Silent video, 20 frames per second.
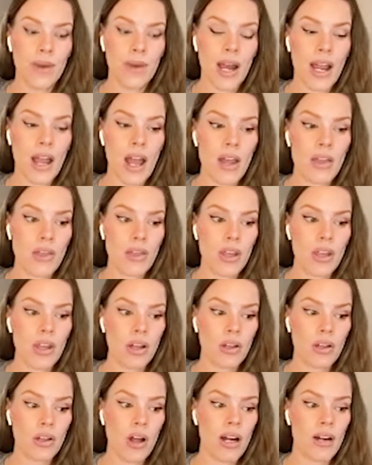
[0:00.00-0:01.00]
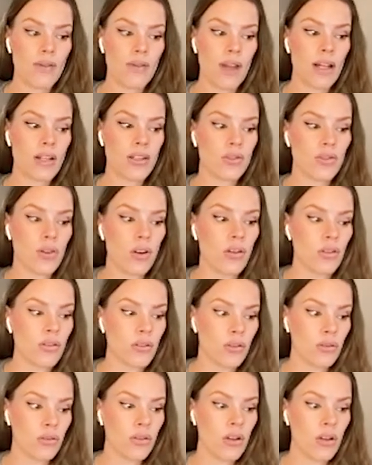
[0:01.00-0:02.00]
I, I think a lot of that
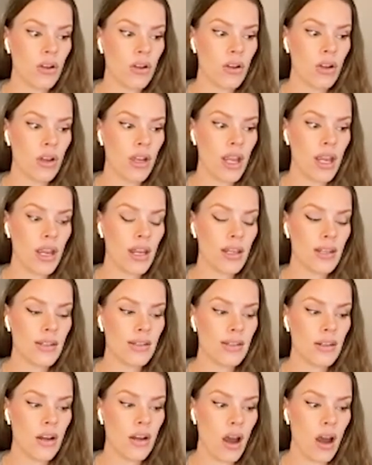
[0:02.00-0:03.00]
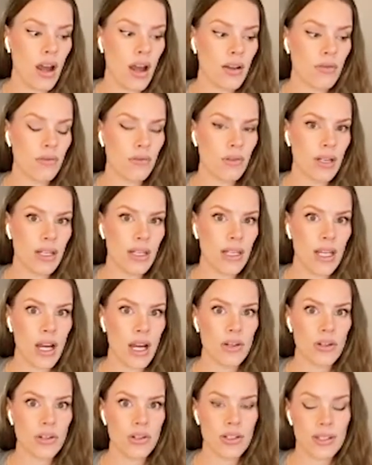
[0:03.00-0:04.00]
struggle is not really
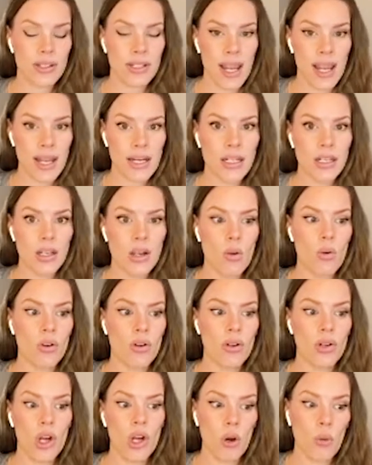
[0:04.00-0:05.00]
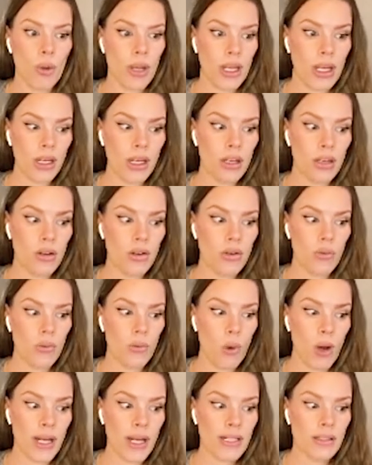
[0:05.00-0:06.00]
understanding or knowing
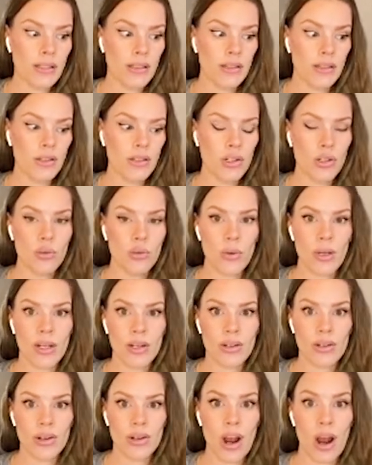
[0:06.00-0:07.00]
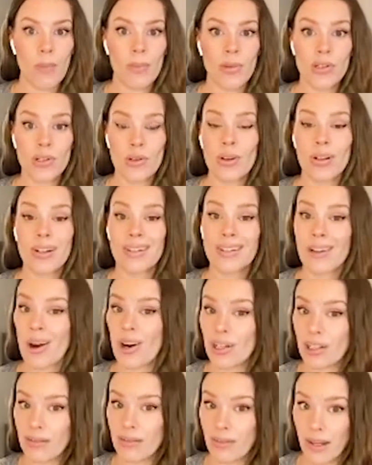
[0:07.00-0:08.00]
what career opportunities
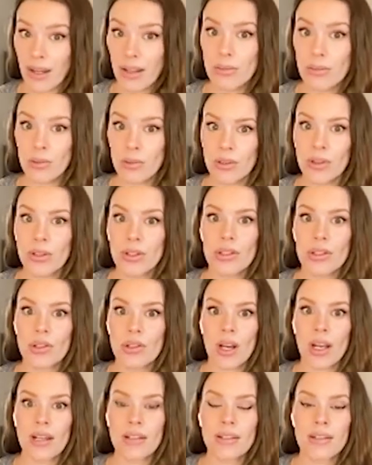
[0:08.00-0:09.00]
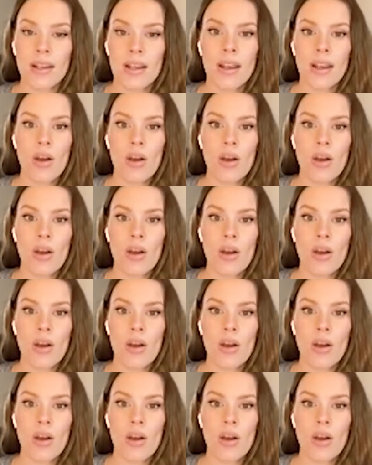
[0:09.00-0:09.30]
are available in the trades